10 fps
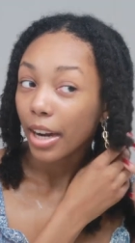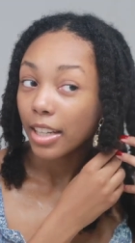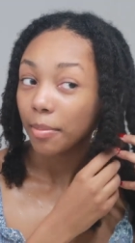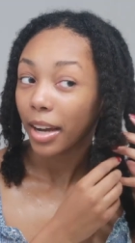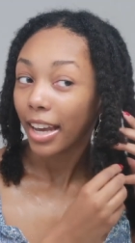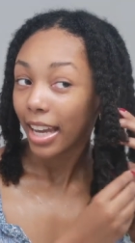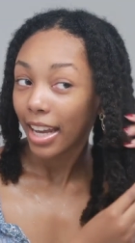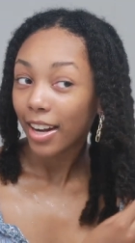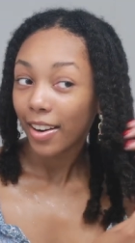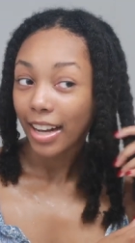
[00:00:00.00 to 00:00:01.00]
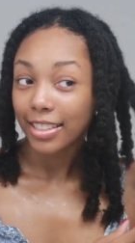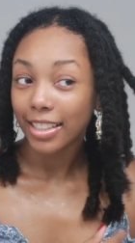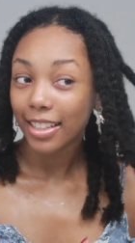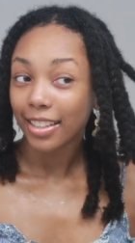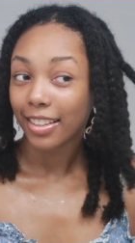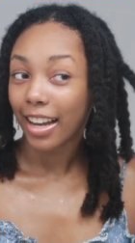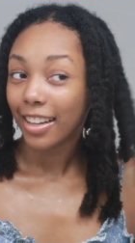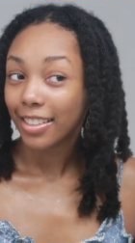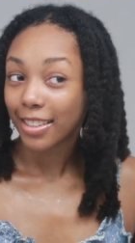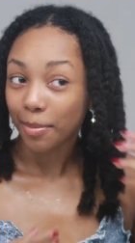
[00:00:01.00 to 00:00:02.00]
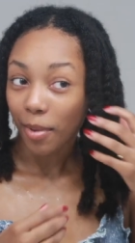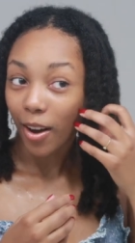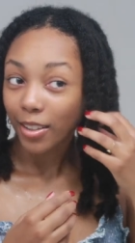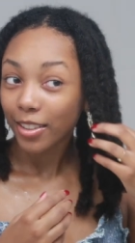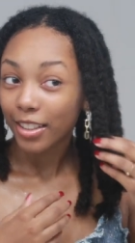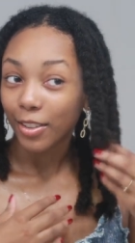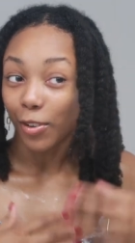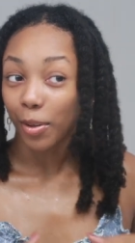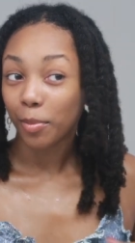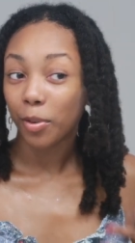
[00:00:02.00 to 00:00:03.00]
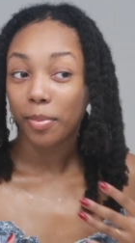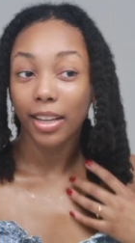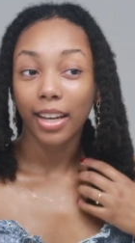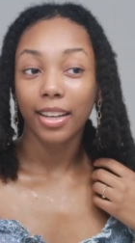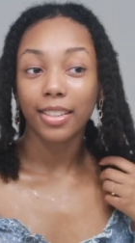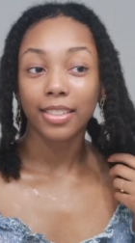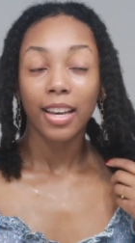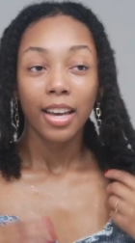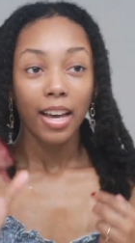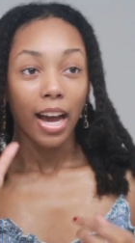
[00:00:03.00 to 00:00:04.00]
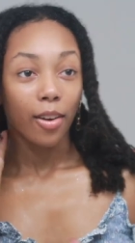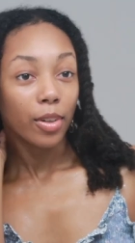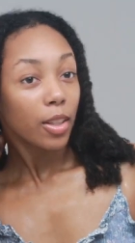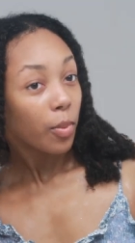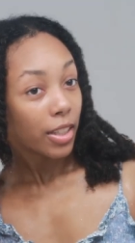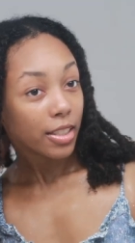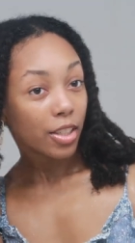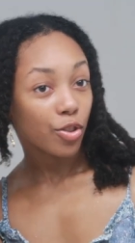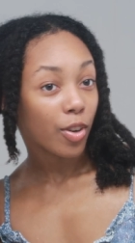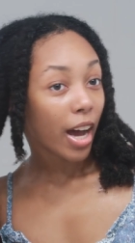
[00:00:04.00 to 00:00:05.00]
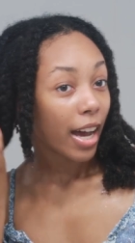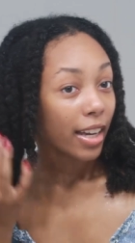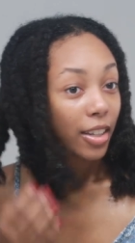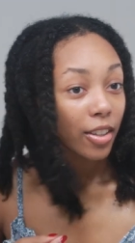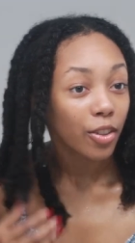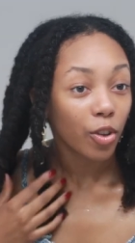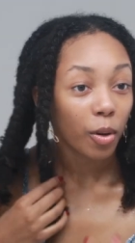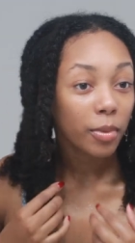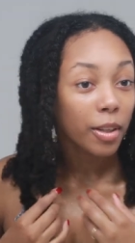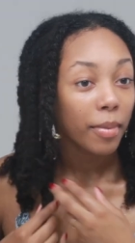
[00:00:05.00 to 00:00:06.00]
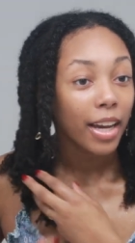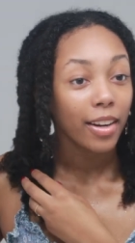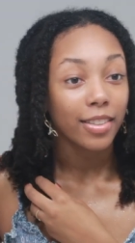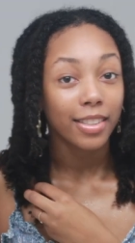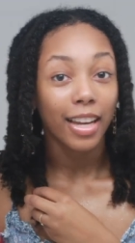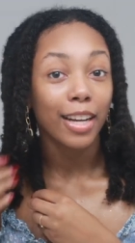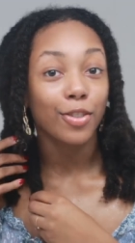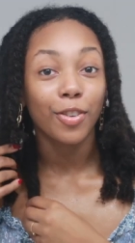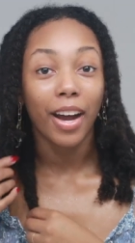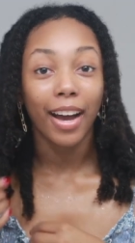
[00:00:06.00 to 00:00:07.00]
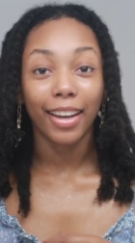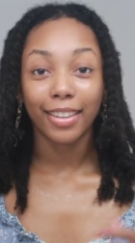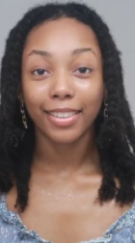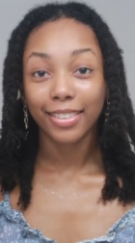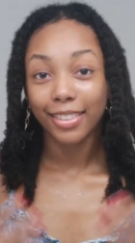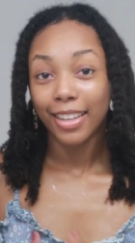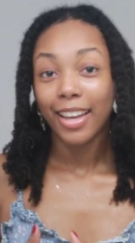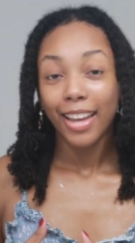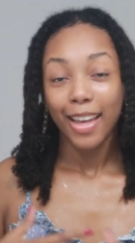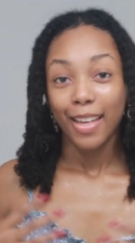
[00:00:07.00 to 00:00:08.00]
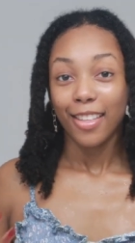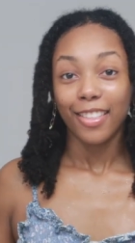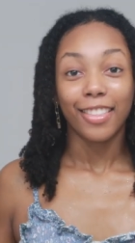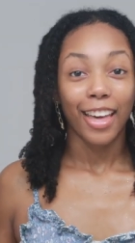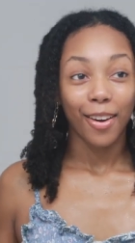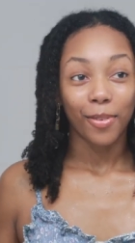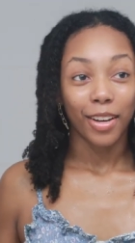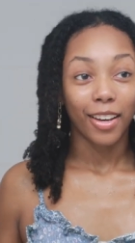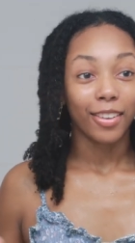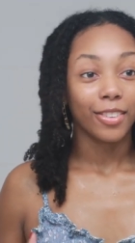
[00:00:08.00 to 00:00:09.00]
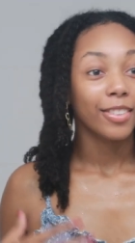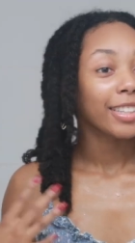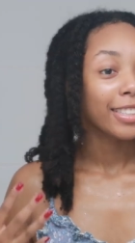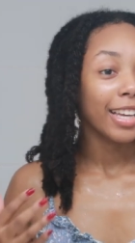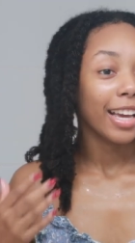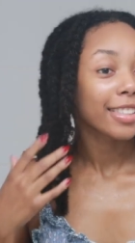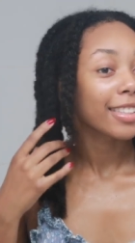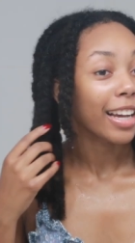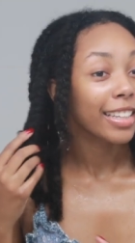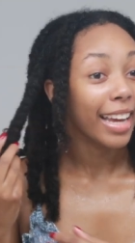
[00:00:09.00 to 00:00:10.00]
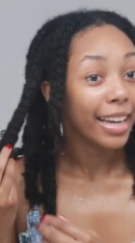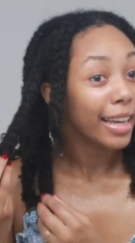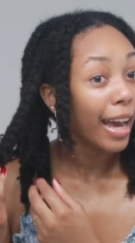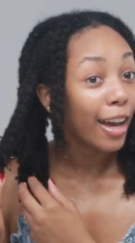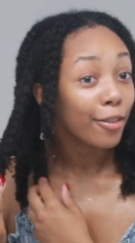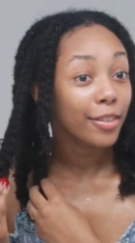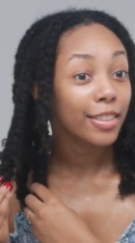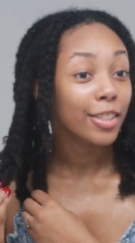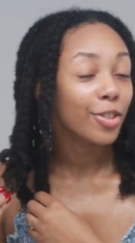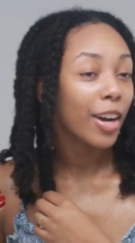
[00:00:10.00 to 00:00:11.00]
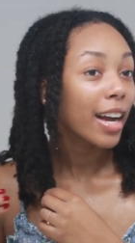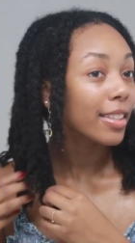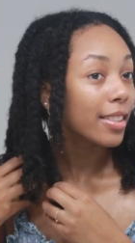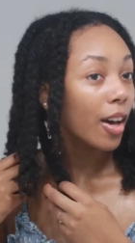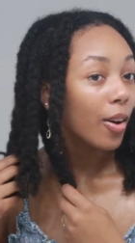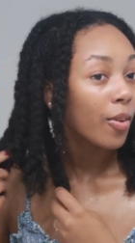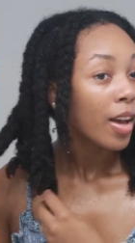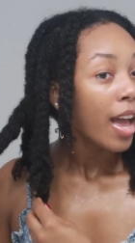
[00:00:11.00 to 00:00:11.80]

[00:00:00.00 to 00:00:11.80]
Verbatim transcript: braiding my hair I did it kind of smaller than normal because I really wanted to dry normally my hair does not dry that well it takes like a day and a half for it to dry so